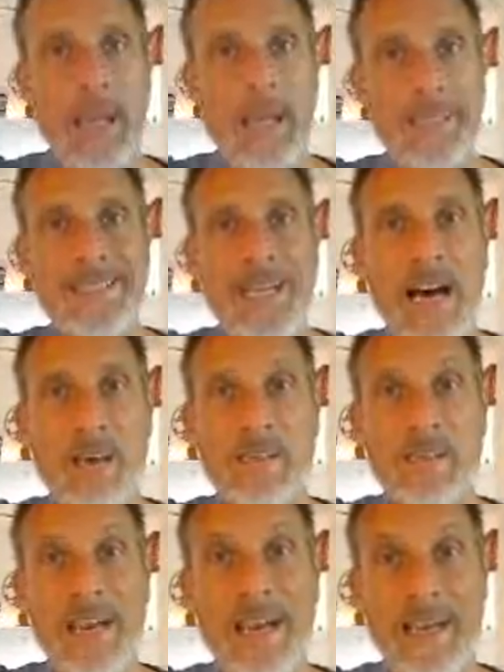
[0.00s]
top of
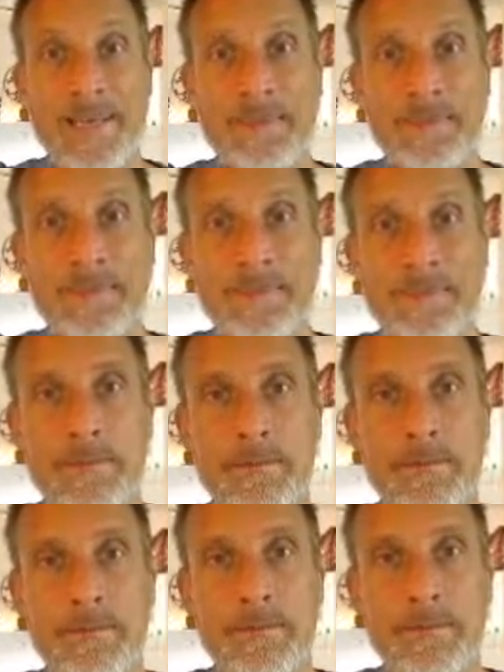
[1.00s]
the head.
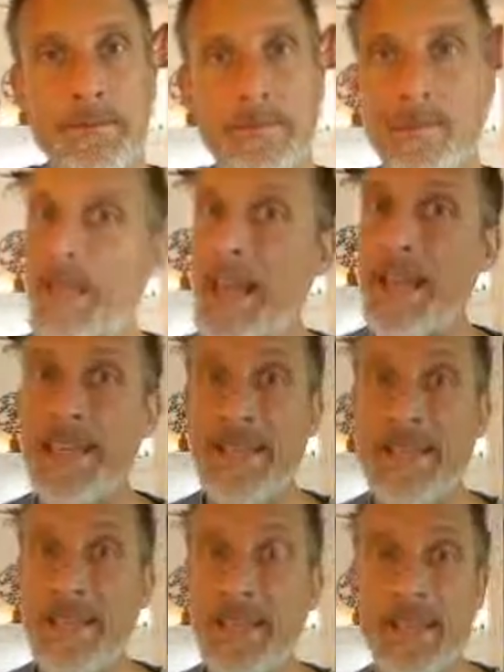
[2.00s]
And that's
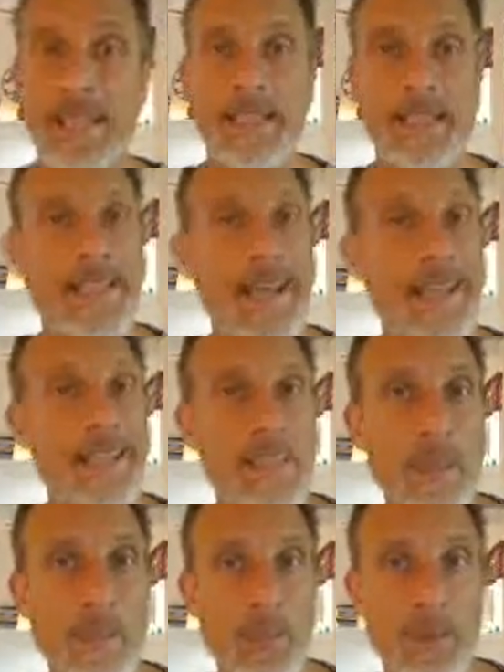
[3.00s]
it. It's that
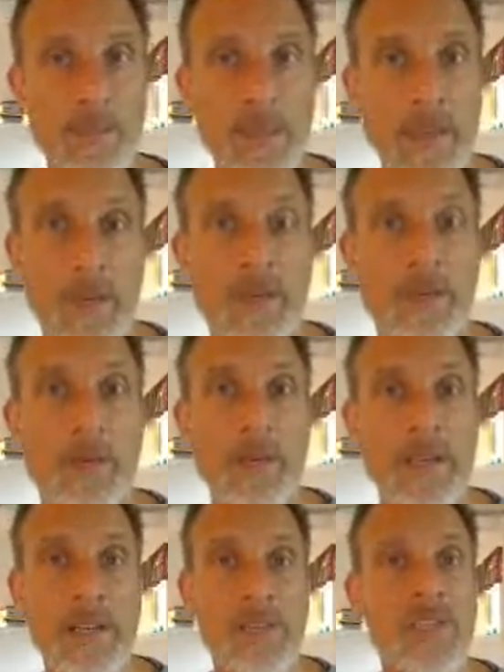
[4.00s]
simple. If you have any
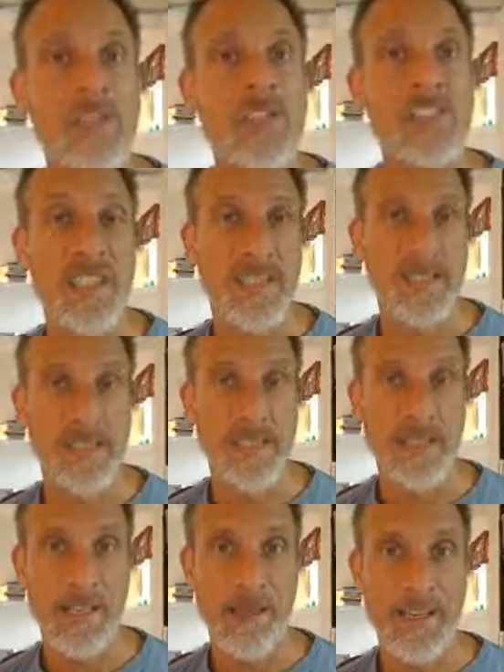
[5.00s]
questions, just send us an
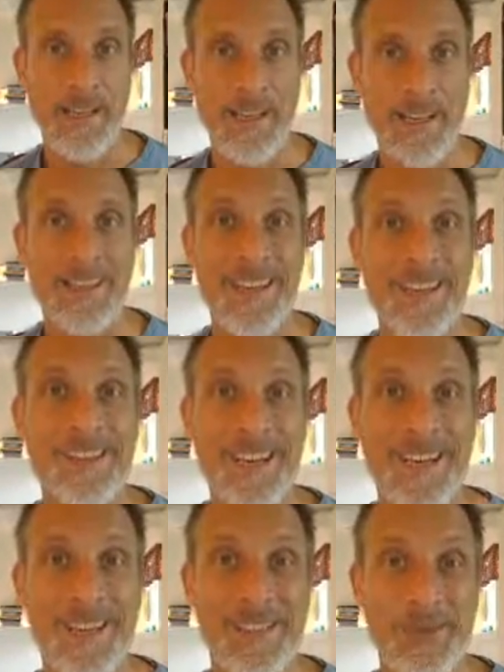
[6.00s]
email. Thanks,
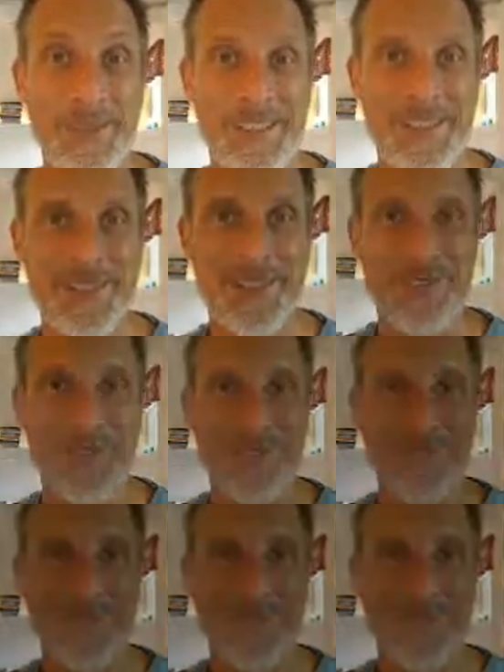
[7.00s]
guys, and we'll see you soon.